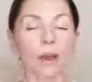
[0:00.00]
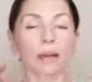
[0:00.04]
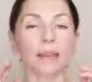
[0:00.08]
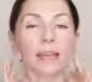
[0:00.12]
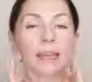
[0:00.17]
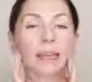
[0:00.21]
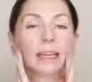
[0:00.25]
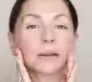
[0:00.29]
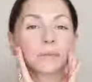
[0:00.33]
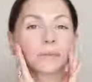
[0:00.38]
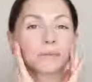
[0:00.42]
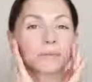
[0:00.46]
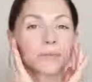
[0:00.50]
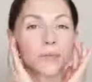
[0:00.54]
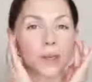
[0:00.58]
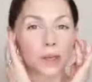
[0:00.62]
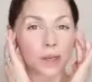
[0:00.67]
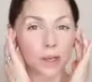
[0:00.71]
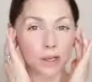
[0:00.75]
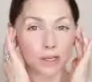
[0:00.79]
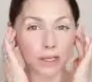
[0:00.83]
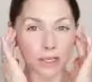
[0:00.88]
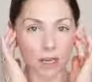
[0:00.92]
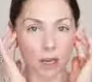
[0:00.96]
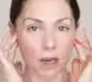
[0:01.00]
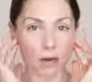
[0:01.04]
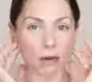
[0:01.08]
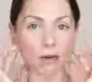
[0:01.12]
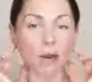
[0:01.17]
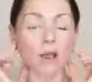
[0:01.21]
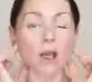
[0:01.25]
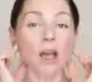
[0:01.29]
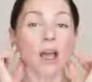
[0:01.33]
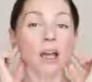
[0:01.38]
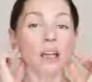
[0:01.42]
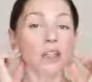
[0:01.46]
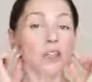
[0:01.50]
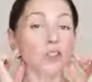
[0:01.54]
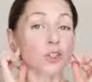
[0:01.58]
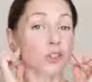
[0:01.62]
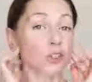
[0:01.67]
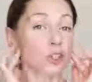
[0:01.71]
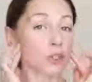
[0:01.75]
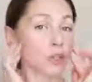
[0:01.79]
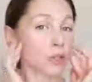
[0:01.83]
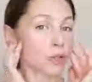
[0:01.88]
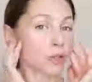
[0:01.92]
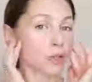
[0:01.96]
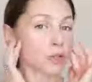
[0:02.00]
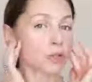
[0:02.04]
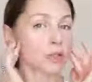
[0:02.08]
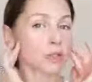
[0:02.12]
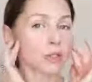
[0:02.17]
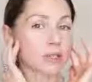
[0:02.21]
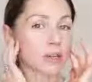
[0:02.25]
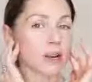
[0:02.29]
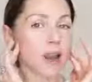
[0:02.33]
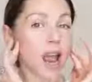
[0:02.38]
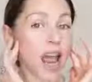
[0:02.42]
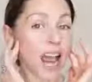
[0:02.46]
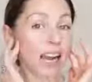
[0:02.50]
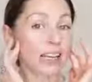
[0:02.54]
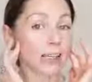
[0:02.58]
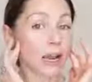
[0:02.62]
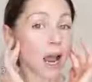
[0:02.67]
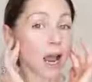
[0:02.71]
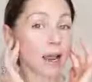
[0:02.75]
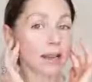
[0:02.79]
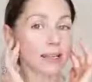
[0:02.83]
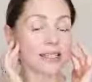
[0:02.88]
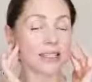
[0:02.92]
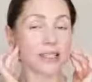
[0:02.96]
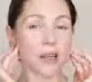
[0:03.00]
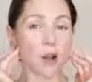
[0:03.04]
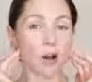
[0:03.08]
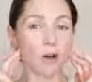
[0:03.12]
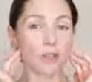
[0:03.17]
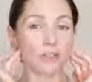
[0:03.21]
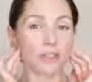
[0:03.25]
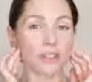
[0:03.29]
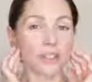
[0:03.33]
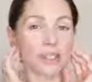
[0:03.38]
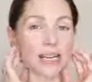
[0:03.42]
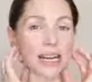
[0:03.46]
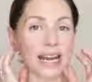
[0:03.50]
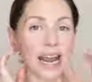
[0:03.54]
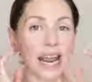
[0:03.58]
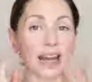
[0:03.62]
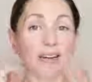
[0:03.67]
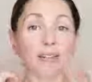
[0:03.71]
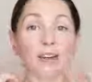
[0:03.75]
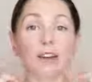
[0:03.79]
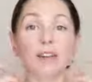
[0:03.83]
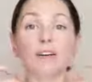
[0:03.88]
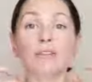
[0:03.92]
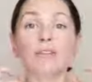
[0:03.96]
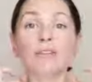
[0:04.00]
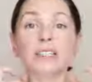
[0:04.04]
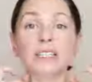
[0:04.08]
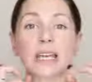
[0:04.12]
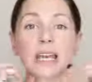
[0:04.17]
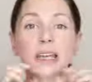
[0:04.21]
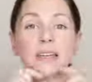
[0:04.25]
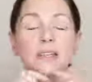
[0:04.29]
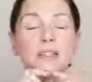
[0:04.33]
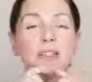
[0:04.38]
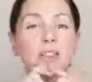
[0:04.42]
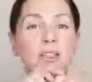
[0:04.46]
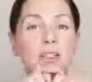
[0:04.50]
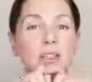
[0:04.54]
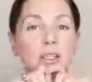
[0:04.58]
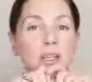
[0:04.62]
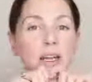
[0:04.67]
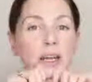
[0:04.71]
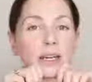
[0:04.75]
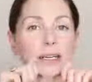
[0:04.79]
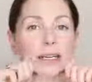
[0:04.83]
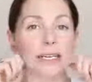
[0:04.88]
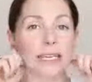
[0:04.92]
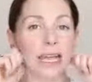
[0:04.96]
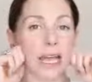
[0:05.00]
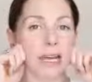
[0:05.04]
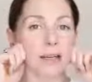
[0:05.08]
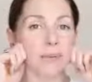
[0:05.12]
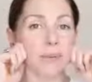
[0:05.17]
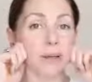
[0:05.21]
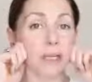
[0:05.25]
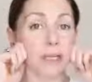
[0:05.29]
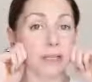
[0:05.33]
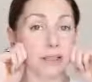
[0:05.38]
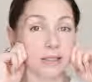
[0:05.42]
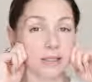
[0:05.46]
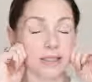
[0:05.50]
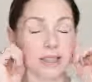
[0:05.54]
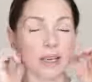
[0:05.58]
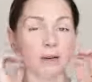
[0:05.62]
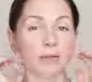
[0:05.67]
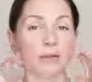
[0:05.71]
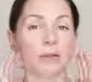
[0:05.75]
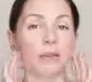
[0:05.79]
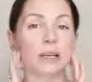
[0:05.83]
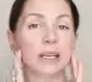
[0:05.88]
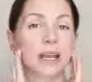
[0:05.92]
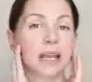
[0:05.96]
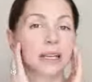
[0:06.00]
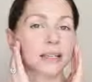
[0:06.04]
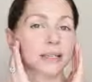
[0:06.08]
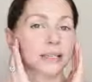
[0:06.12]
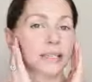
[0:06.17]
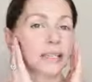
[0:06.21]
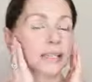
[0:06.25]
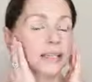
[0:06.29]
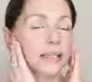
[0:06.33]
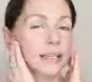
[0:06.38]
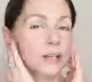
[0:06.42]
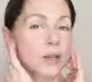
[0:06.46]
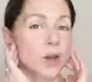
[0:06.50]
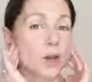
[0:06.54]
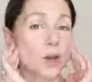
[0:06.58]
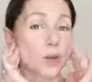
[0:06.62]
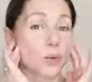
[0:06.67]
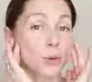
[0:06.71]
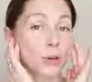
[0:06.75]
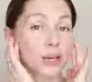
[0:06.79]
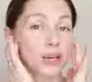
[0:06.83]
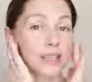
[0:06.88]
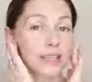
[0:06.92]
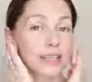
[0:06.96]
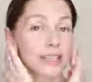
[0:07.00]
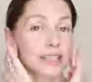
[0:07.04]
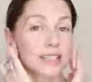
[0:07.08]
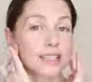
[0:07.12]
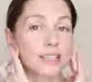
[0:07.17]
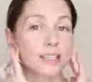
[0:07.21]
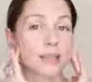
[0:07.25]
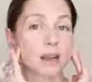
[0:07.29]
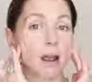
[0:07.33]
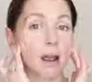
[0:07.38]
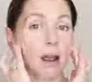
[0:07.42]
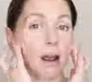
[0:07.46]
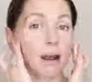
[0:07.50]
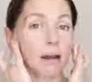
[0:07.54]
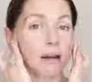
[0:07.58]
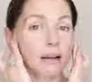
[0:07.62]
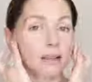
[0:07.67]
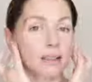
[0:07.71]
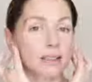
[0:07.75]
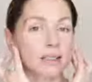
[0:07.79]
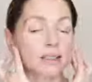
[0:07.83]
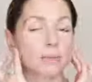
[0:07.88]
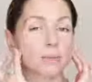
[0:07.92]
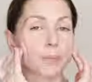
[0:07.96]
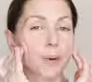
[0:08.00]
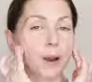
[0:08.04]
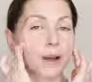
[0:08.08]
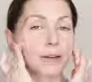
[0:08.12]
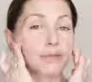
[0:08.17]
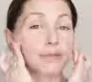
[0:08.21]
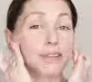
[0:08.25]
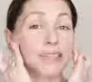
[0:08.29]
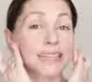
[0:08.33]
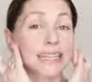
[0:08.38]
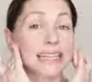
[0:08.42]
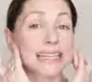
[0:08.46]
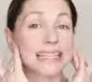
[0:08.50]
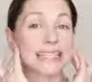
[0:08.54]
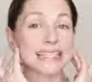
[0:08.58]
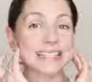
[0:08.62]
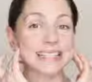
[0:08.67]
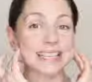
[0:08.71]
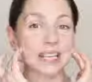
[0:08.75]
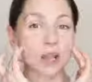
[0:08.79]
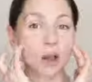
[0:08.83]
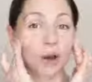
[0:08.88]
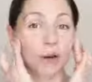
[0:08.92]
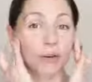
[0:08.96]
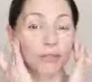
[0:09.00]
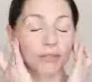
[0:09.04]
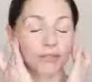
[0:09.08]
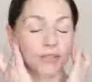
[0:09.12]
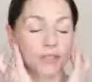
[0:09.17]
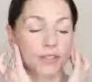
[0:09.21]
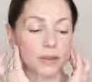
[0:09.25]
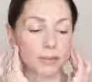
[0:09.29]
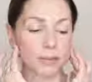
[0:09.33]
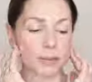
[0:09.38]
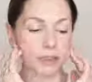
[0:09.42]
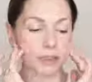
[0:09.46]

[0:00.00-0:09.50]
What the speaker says: Okay, so jaw is often an area of tension, and again, because they're all connected, we're going to start by releasing off the